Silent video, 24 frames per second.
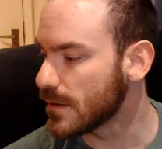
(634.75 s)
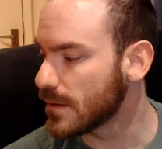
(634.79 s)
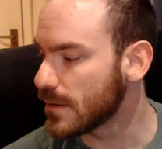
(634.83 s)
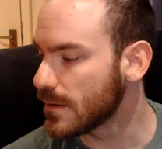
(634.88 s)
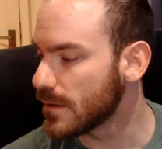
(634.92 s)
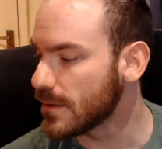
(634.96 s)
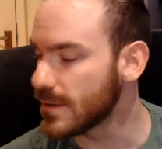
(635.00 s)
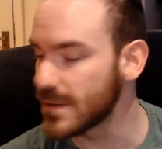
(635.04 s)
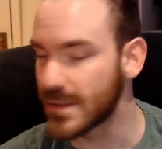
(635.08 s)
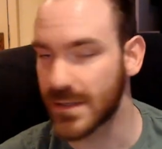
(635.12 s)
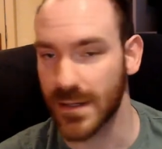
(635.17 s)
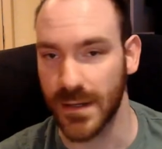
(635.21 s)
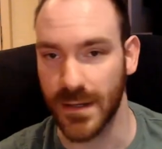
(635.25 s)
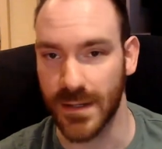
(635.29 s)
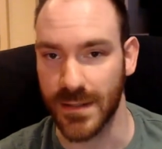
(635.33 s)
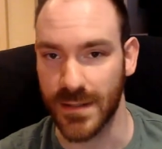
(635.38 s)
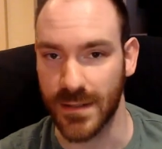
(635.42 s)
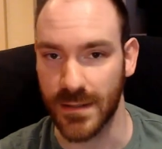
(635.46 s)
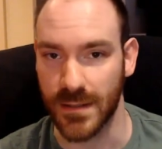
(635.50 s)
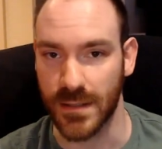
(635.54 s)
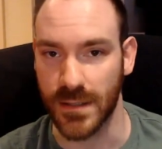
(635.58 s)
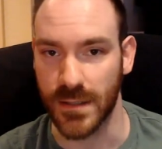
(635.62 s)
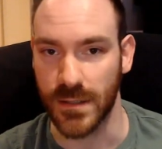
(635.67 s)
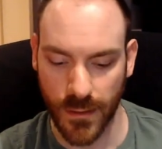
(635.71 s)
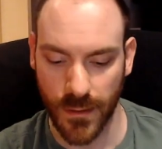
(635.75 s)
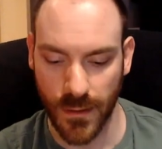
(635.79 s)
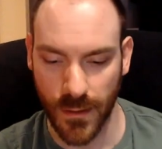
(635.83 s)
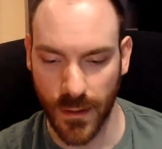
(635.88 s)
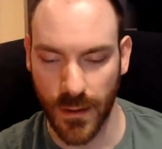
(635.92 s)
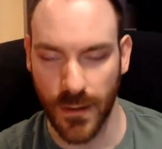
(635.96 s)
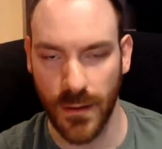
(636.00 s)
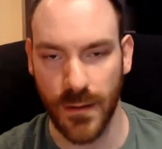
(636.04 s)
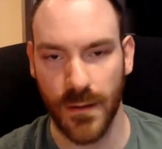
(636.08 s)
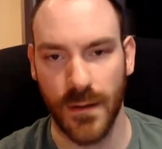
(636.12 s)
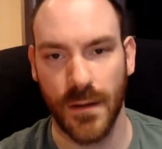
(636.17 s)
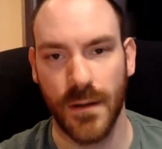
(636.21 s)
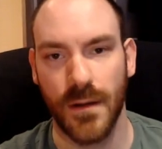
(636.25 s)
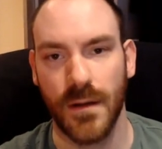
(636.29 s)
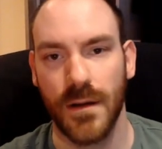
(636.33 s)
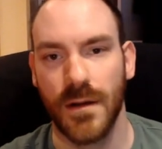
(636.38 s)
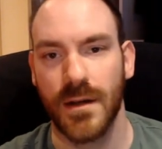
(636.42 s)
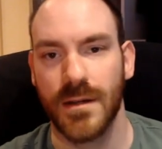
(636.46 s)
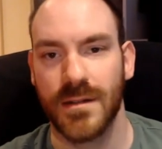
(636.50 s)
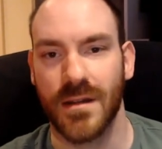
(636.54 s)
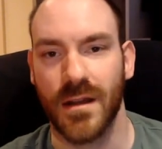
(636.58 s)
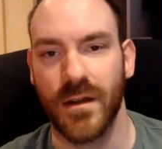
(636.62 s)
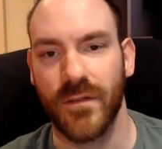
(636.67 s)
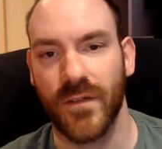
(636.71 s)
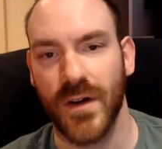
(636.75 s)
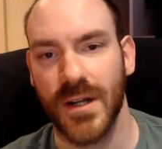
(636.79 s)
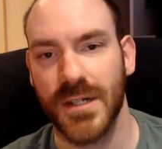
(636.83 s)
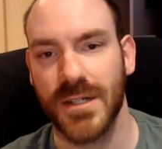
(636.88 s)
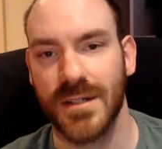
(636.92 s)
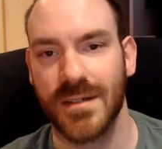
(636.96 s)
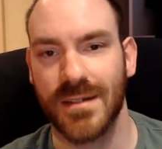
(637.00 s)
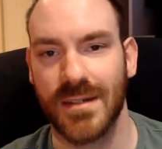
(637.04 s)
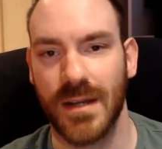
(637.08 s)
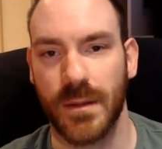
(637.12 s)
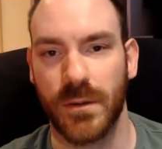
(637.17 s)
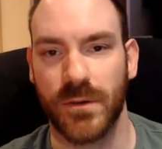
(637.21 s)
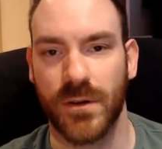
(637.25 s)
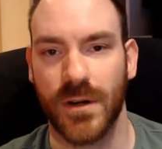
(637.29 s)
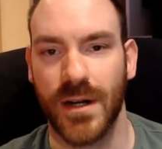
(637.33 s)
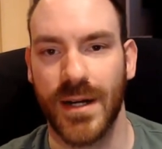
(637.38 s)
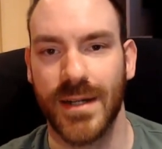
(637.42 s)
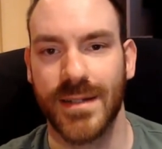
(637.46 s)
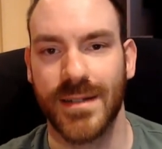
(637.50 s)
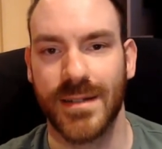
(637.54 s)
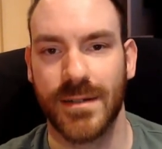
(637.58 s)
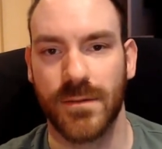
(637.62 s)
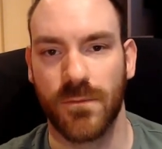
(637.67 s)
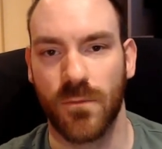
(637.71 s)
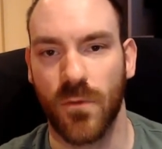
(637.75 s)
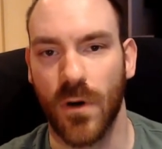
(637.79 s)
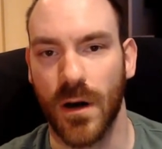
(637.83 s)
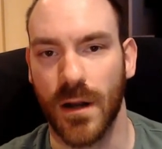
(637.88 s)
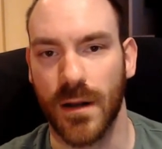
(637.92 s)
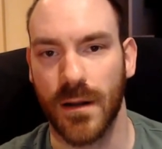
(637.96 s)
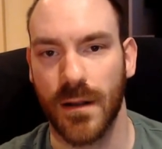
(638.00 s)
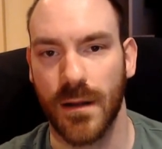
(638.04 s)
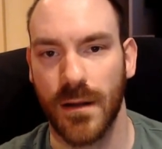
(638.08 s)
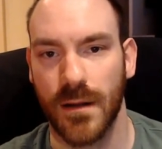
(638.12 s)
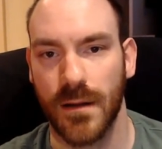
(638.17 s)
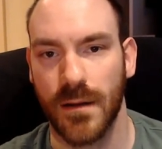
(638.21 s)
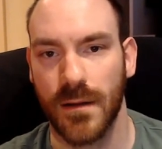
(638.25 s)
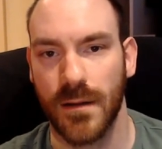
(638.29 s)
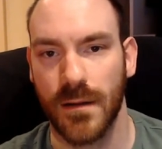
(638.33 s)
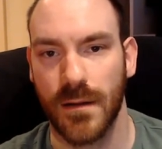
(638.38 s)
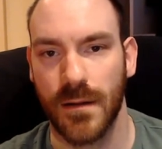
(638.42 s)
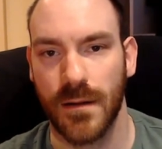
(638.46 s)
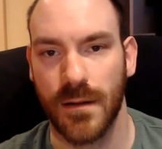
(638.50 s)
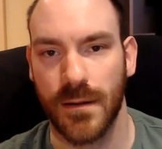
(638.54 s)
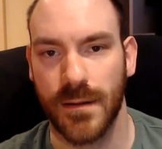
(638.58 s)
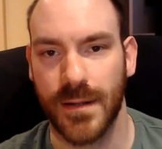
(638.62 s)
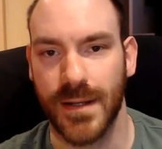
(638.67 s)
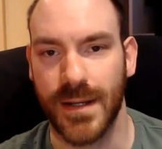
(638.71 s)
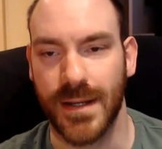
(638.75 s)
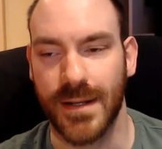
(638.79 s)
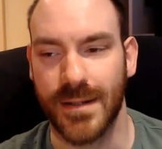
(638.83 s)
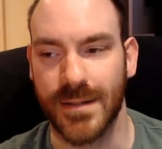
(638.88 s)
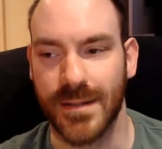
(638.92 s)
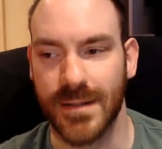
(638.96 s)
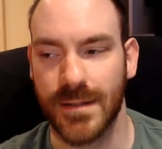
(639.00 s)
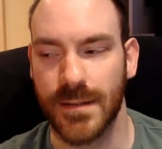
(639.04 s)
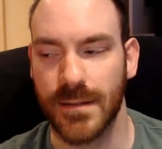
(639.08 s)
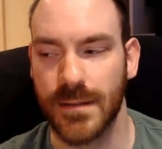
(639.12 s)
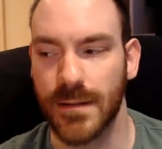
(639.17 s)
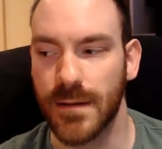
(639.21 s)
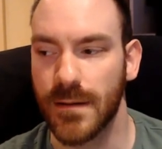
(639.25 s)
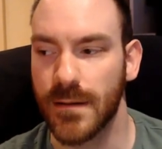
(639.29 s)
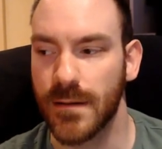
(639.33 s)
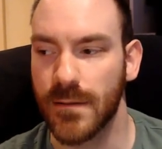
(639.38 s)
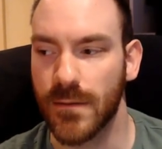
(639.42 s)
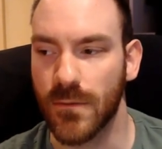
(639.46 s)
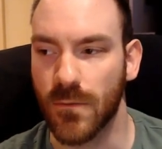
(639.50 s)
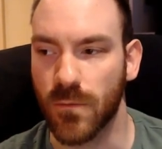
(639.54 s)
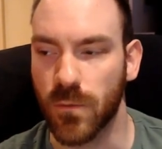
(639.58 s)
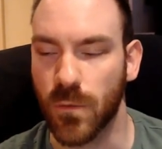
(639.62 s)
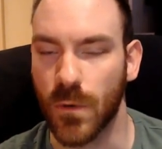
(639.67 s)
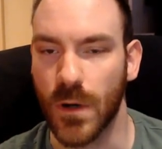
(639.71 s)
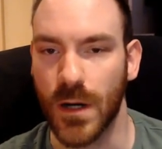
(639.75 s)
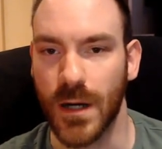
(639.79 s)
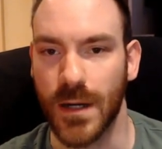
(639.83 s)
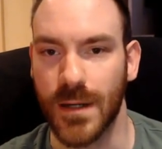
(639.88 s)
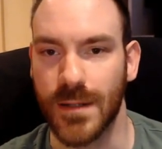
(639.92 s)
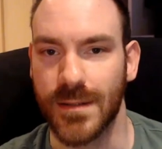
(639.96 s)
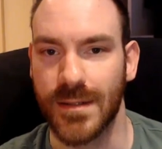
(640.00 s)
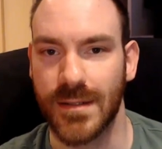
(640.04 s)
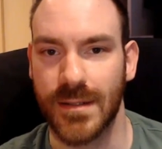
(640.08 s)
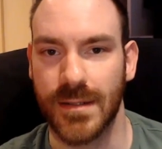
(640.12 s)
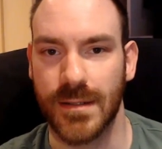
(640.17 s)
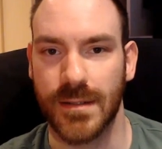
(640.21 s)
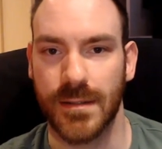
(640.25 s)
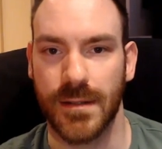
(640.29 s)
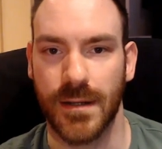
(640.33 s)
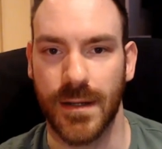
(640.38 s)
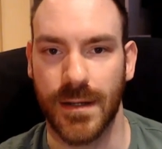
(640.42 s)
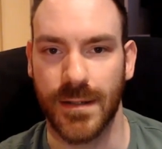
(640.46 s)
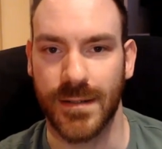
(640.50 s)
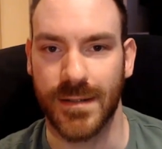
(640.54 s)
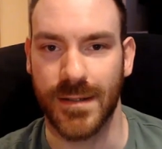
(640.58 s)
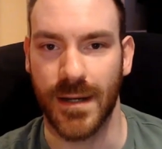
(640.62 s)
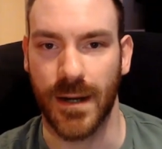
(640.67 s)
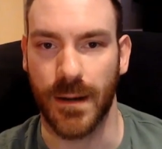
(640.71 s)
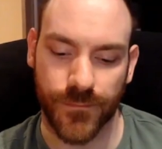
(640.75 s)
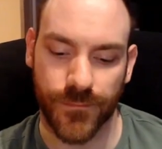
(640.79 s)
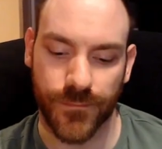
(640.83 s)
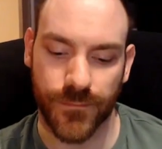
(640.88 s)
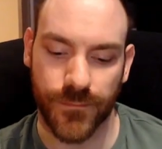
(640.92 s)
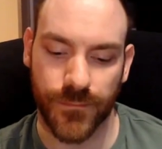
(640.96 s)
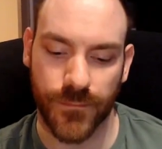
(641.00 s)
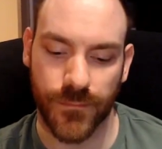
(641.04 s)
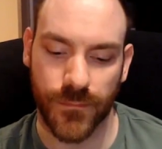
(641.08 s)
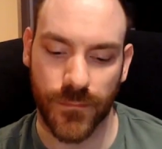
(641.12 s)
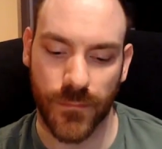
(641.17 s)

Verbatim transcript: to listen to. So if I just summarize what these words interpret.